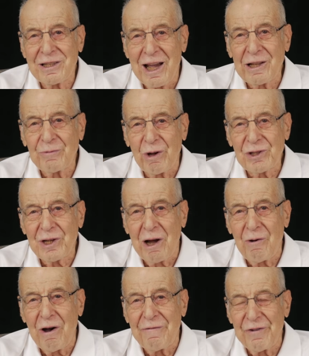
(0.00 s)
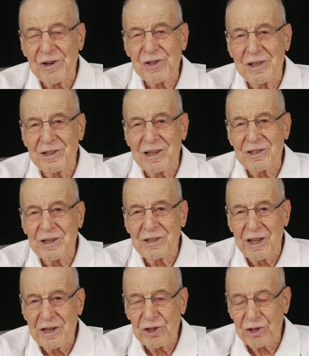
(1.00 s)
That was our official
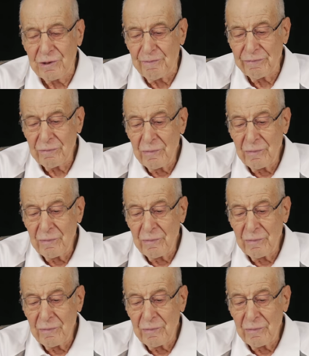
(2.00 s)
designation.